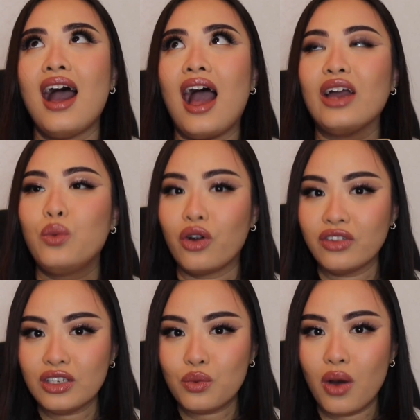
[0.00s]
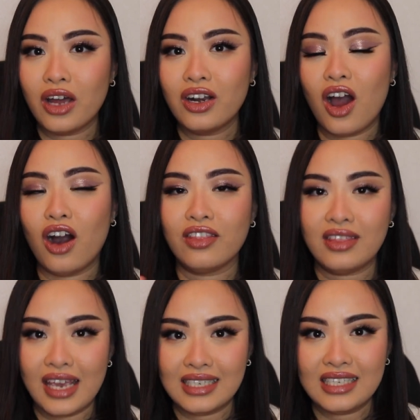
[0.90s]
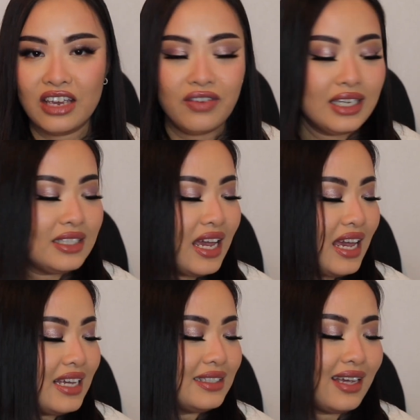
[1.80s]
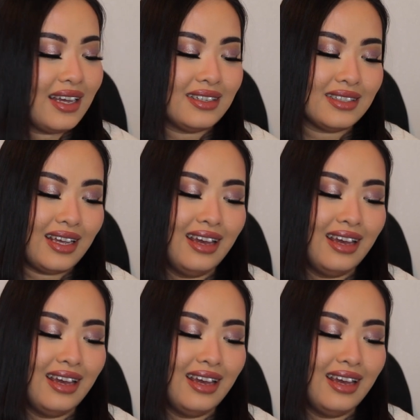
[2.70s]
I wore this one on Thanksgiving days and